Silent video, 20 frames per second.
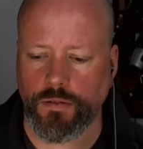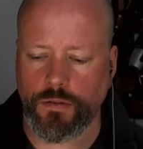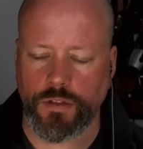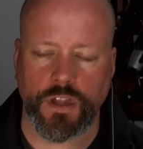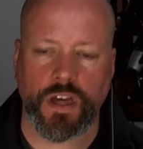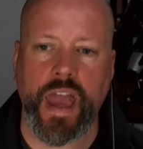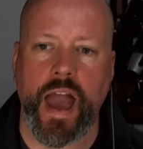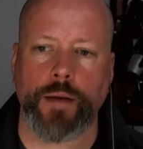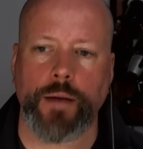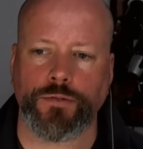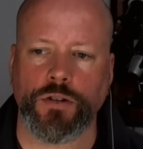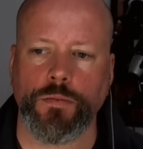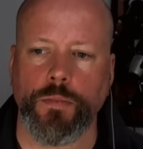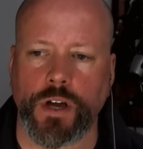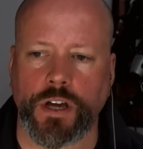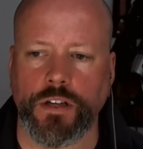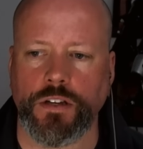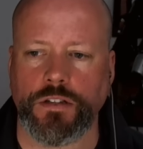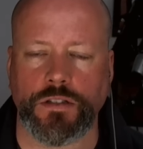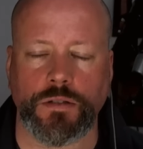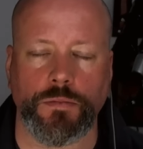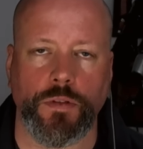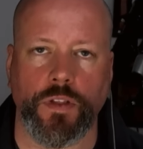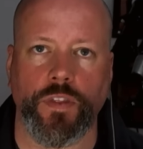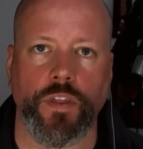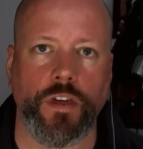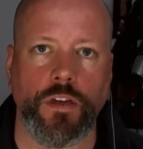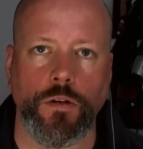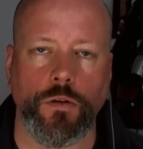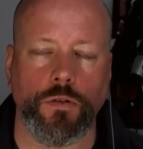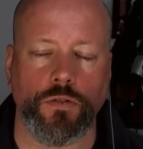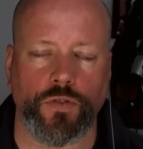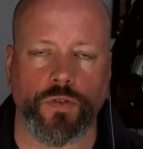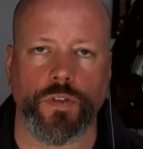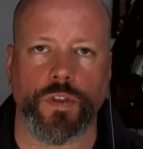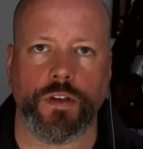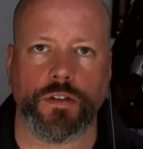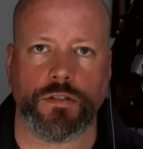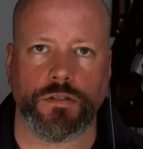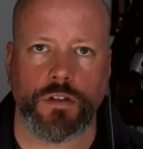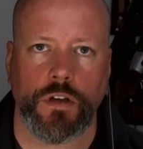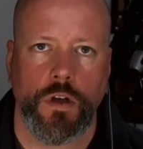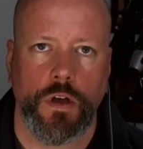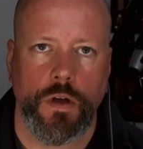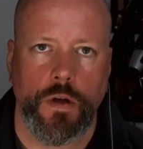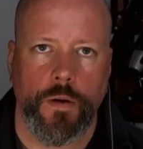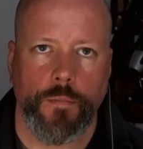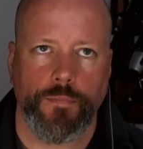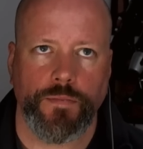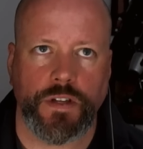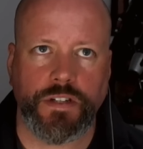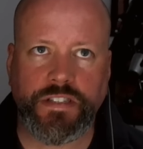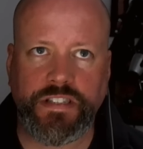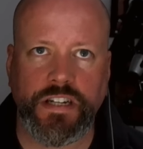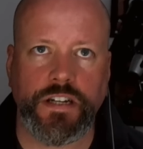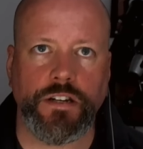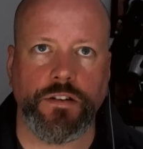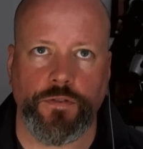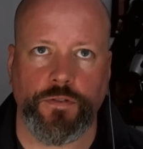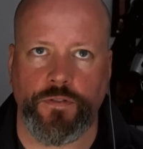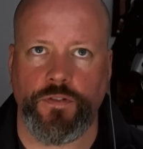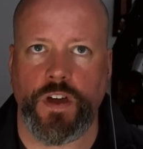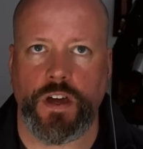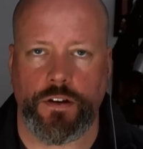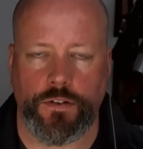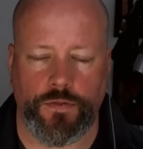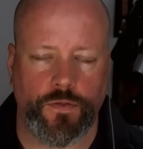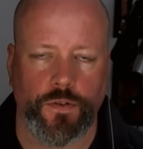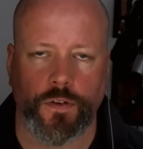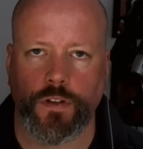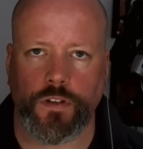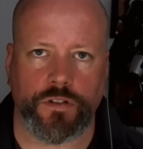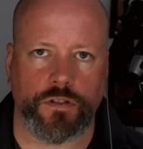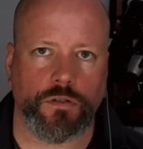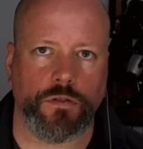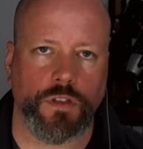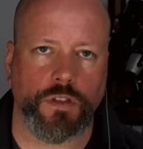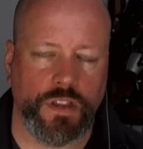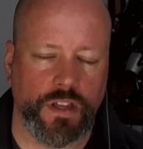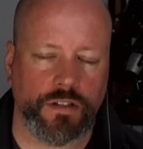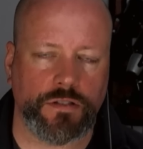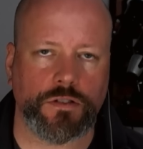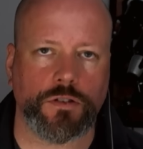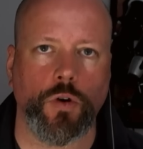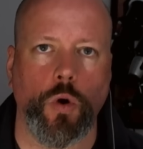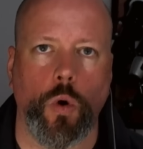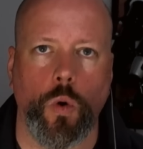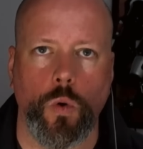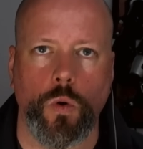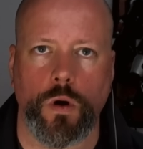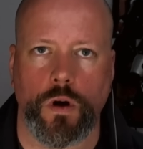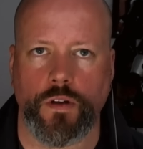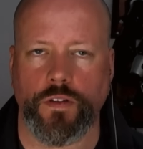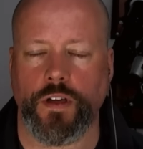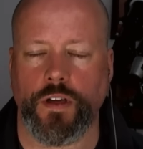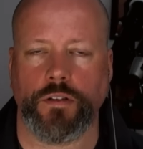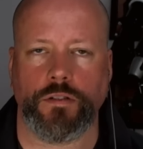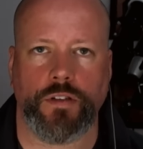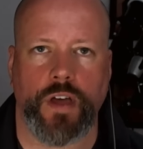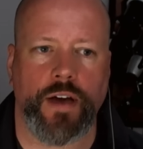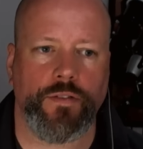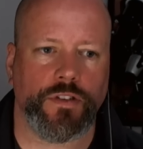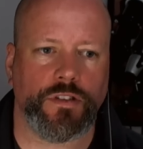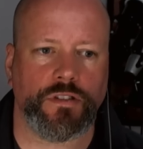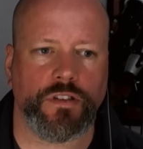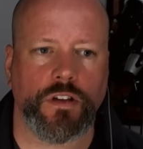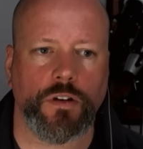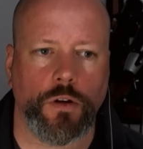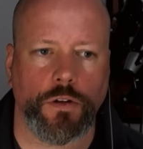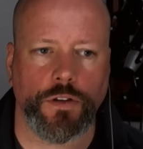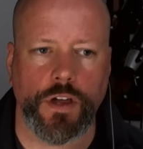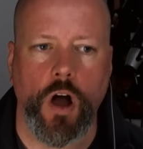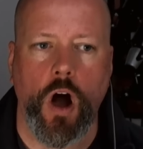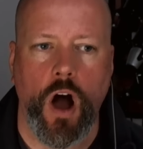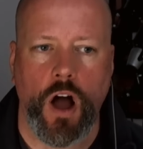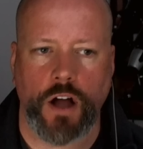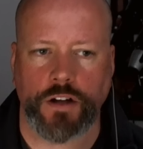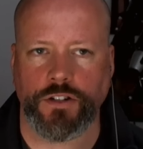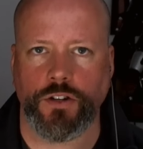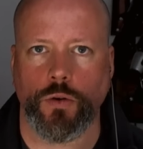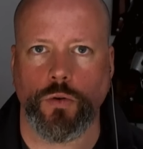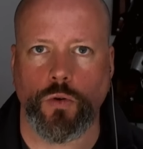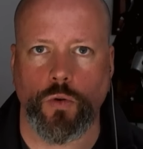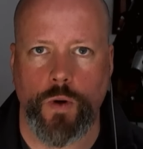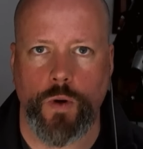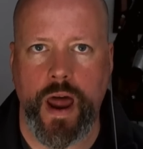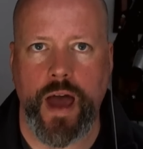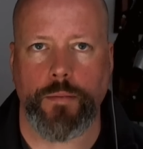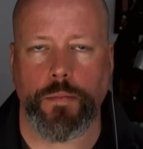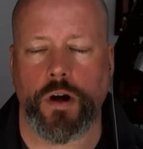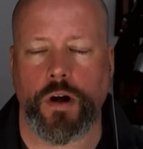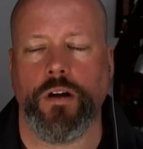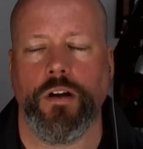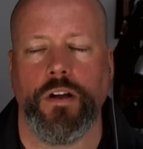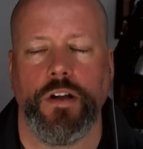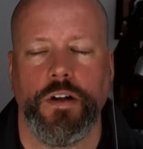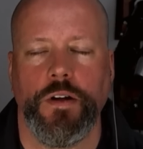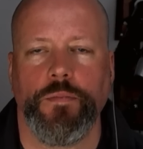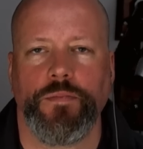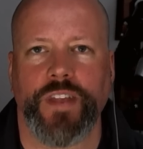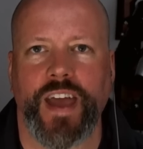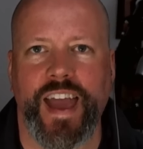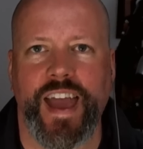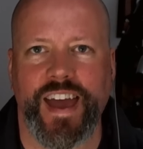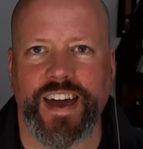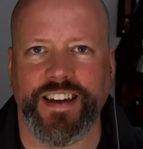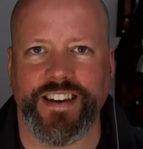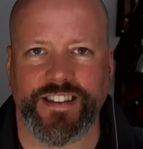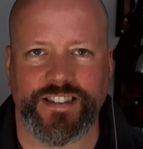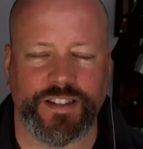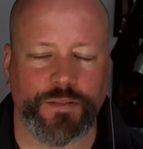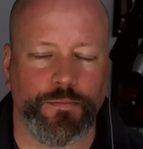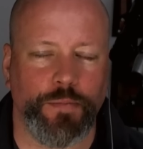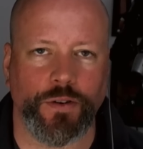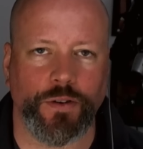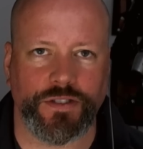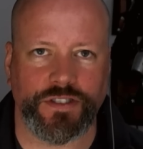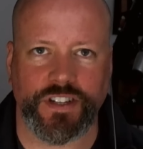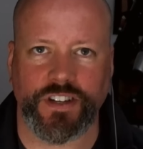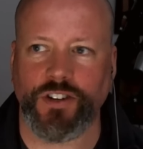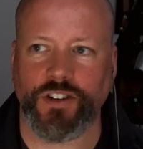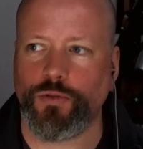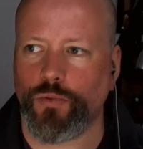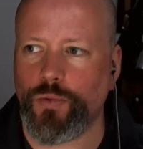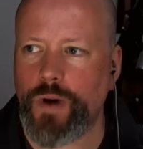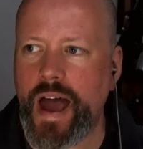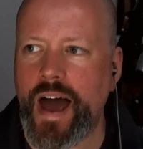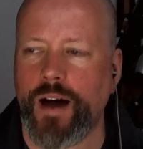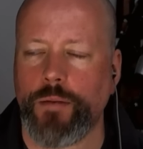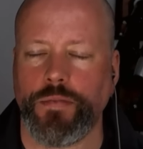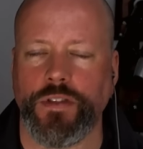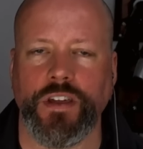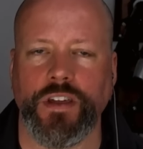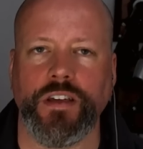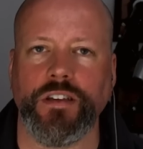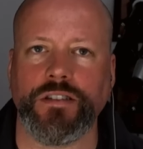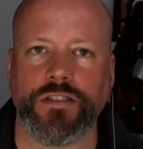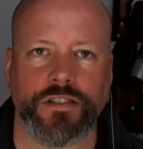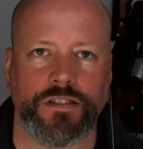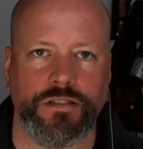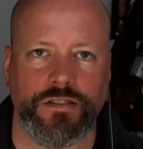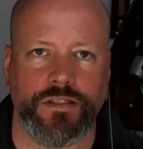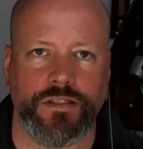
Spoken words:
capture mechanism that they used for this didn't fit for this core. They have this thing called the octograbber, and it's supposed to grab these